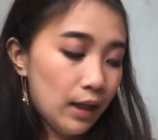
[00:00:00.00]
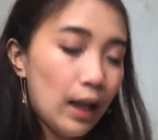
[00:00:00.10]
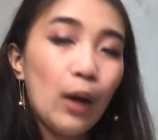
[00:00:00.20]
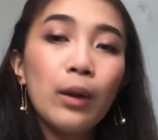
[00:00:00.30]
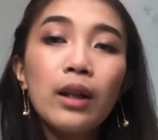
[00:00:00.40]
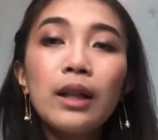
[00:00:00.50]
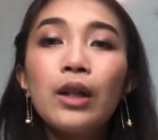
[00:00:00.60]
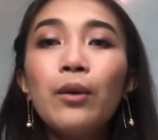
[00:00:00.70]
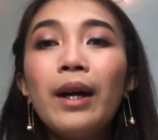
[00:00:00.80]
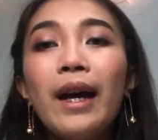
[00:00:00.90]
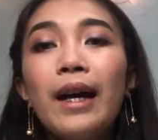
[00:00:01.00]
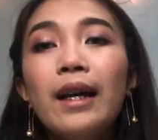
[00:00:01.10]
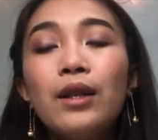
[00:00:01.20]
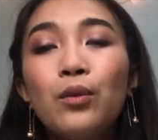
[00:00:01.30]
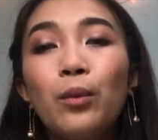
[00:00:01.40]
Now we're gonna go
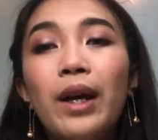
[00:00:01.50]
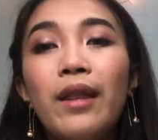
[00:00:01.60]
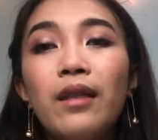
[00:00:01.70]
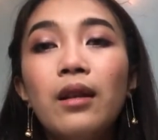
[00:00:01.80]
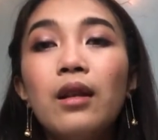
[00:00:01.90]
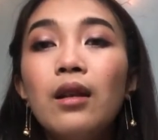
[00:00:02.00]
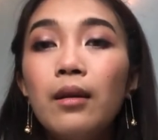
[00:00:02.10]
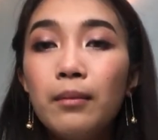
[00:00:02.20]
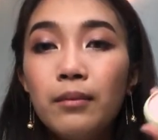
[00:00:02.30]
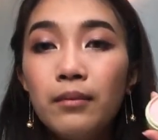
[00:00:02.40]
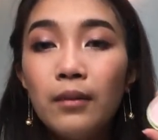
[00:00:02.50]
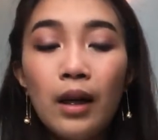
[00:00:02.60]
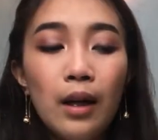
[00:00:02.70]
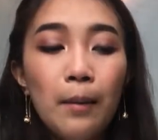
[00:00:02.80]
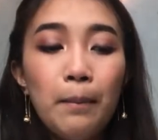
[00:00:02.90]
ahead with the
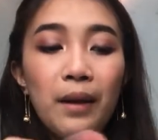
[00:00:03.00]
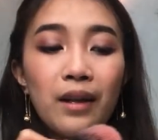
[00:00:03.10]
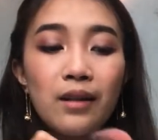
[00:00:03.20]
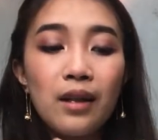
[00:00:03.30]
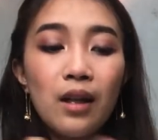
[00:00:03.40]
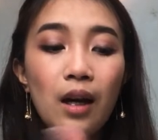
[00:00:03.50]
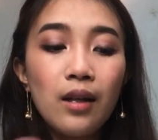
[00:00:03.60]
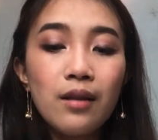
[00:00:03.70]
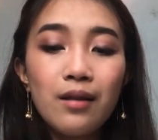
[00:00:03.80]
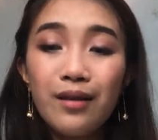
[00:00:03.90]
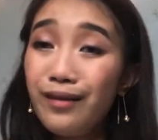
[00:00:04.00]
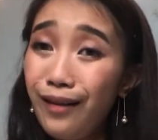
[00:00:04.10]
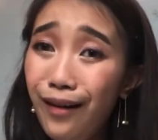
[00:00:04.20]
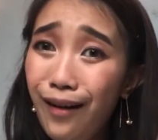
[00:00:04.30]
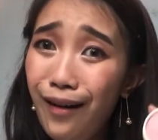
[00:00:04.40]
pixie dust.
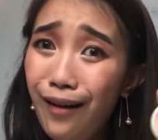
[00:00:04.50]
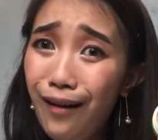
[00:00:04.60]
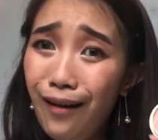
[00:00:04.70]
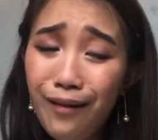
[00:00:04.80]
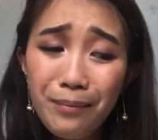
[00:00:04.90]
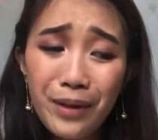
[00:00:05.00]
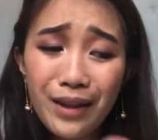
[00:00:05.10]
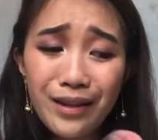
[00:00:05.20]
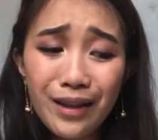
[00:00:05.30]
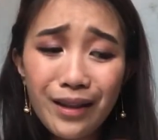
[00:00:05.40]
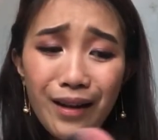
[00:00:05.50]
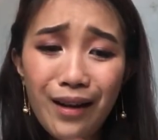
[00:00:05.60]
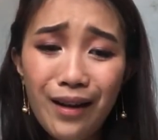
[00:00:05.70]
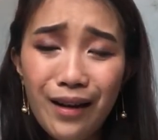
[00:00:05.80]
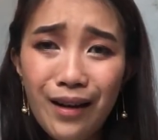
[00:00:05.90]
Aww, pixie
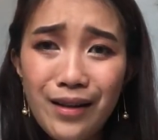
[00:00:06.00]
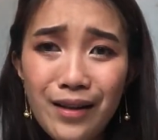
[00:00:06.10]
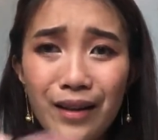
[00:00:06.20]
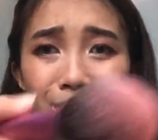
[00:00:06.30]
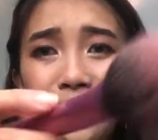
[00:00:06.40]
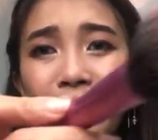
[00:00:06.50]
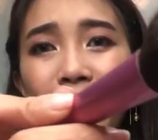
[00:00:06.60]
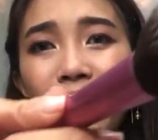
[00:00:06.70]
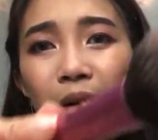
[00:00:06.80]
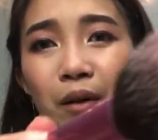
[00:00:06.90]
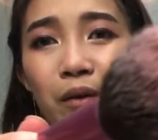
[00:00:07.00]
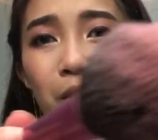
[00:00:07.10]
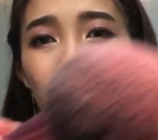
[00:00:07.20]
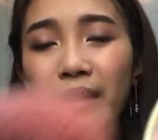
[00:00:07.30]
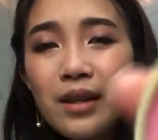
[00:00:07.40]
dust. I don't know if
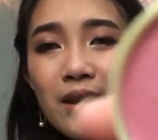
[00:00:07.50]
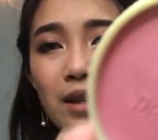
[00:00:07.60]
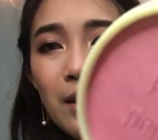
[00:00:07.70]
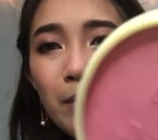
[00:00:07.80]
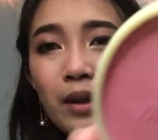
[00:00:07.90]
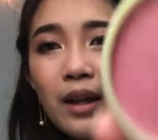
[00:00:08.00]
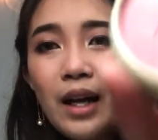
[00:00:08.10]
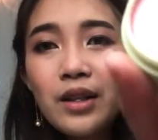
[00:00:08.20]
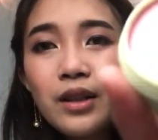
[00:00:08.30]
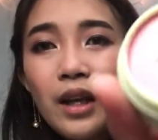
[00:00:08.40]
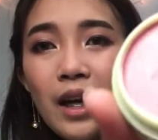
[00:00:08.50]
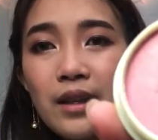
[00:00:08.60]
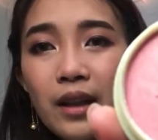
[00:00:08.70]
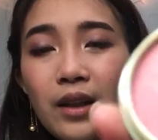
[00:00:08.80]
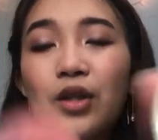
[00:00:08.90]
you guys can see it, but it actually
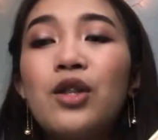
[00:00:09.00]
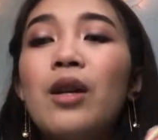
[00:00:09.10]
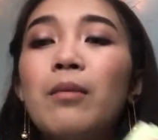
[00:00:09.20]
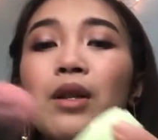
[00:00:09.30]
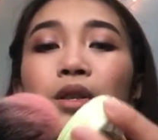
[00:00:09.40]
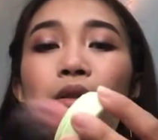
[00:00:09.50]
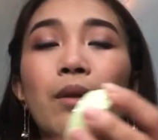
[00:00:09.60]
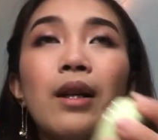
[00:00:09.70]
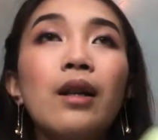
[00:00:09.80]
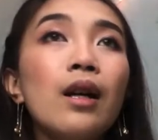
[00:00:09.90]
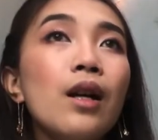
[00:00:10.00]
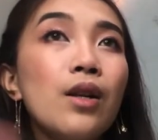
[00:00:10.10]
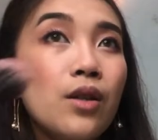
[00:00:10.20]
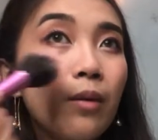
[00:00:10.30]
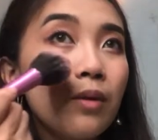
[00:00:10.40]
has like a shimmer to it.
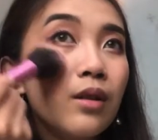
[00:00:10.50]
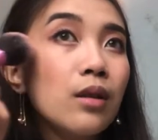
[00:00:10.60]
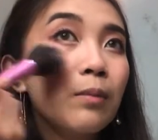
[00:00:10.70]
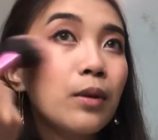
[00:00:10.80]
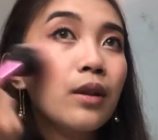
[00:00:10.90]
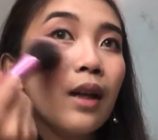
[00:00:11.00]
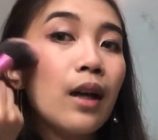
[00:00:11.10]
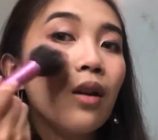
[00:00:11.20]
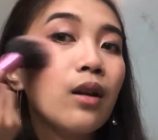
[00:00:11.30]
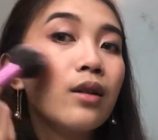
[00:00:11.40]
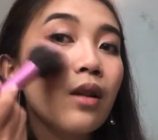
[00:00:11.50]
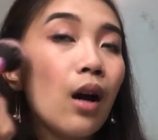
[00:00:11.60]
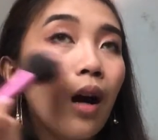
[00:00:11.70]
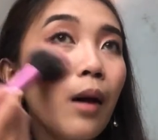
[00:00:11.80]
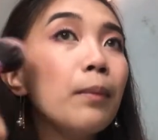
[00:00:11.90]
So I'm just gonna put that on
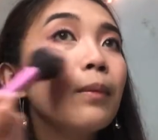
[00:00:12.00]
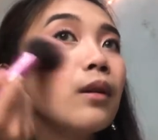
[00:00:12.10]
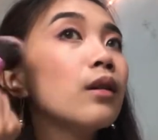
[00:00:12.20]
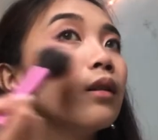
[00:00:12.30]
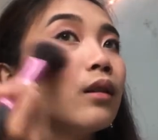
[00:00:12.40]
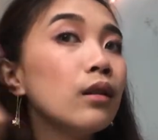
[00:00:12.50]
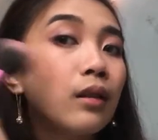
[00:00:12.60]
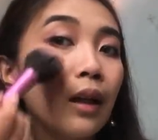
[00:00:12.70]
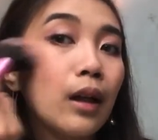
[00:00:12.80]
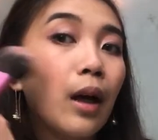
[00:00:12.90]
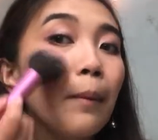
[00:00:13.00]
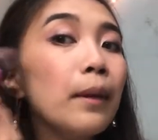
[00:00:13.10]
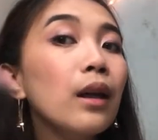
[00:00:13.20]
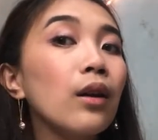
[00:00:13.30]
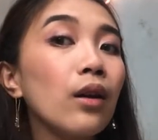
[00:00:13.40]
top, like up
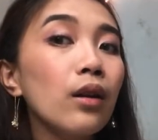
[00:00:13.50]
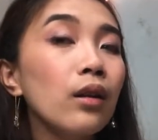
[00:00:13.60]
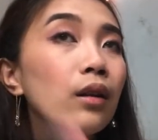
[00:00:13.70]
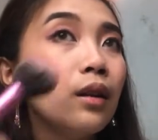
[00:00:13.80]
here,